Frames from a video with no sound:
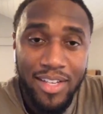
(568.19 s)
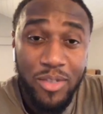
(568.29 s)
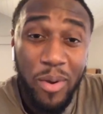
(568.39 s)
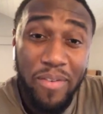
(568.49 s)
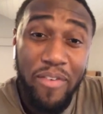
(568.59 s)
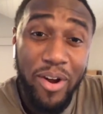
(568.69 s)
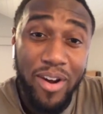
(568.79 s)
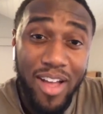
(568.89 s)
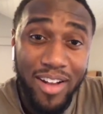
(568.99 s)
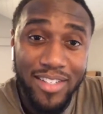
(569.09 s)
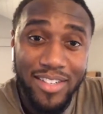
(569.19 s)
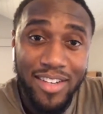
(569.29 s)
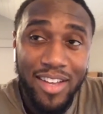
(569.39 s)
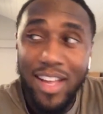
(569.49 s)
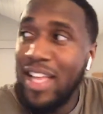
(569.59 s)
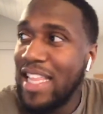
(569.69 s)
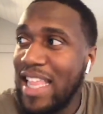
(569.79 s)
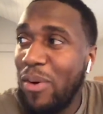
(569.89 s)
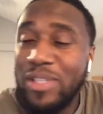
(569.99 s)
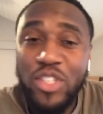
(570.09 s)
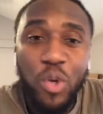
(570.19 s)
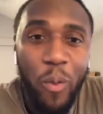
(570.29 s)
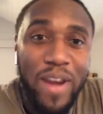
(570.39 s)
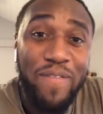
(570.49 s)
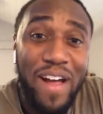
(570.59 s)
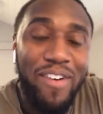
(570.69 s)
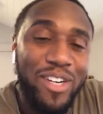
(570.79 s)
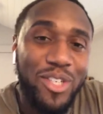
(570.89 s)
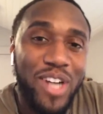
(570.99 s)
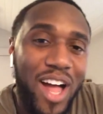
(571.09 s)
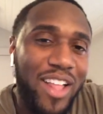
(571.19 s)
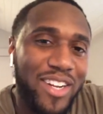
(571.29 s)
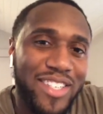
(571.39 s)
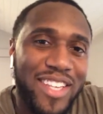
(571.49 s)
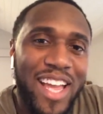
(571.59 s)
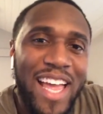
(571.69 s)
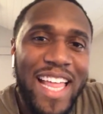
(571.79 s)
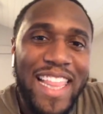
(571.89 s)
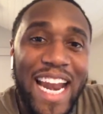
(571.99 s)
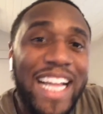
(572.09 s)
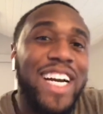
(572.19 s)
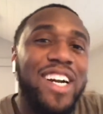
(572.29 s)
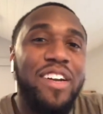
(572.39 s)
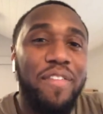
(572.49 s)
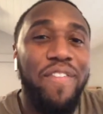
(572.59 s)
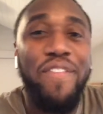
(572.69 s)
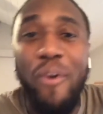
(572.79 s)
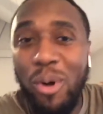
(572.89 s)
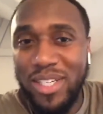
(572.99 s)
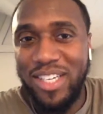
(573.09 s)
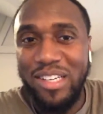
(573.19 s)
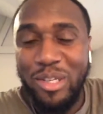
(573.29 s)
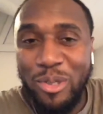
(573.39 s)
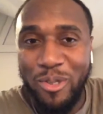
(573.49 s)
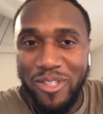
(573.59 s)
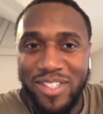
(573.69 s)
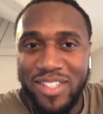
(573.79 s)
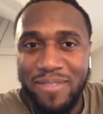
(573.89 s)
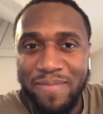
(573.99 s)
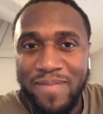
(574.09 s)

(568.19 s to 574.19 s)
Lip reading: $2,500. That was $2,500 that I couldn't afford to lose.